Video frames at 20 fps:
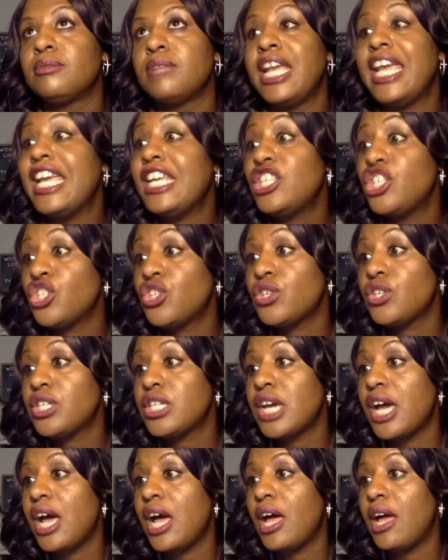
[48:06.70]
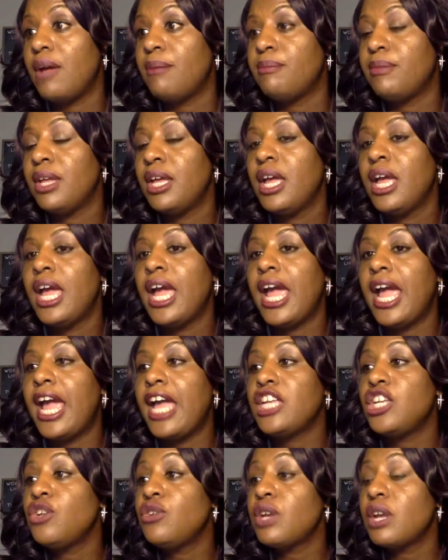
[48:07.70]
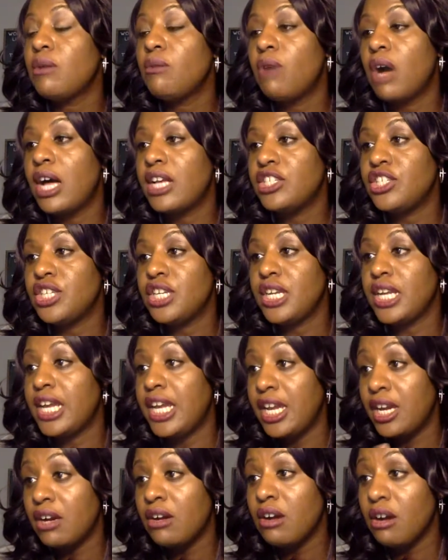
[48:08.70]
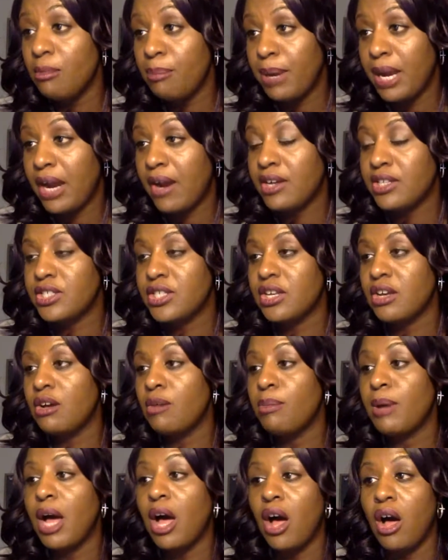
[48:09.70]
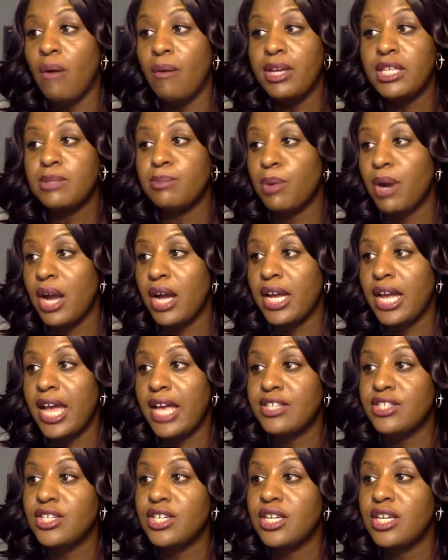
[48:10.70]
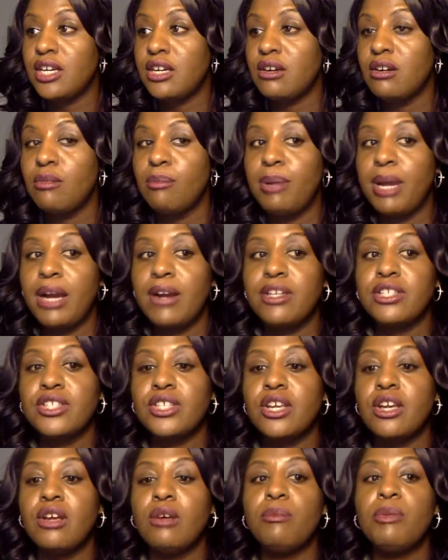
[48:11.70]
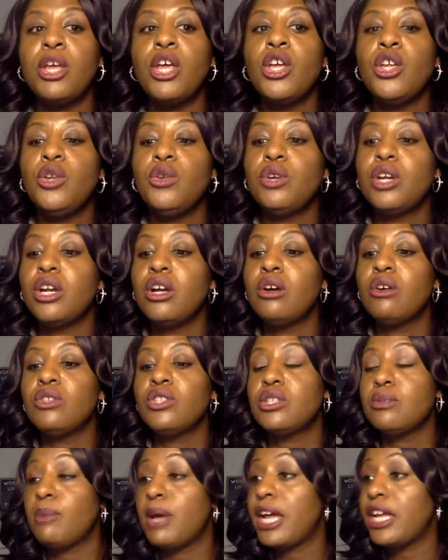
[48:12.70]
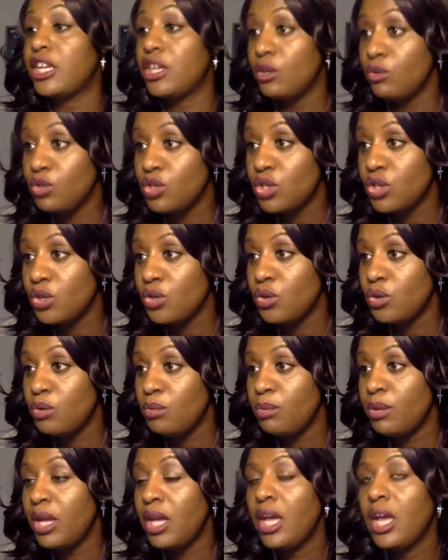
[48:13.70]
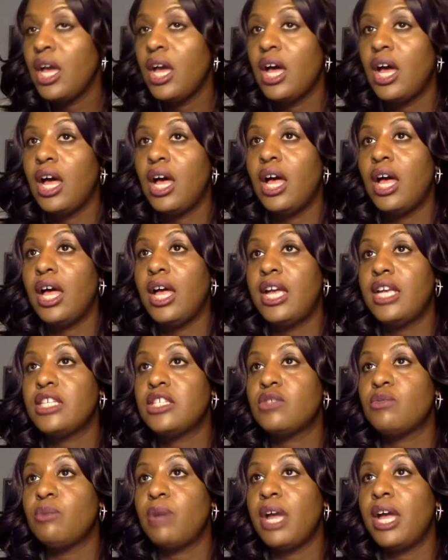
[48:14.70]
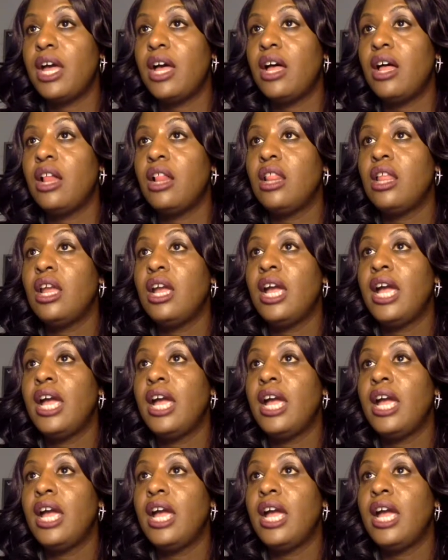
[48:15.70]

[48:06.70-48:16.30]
Eastern time. And you can watch it here on Periscope. I always broadcast it here on Periscope. You can go to my YouTube as well.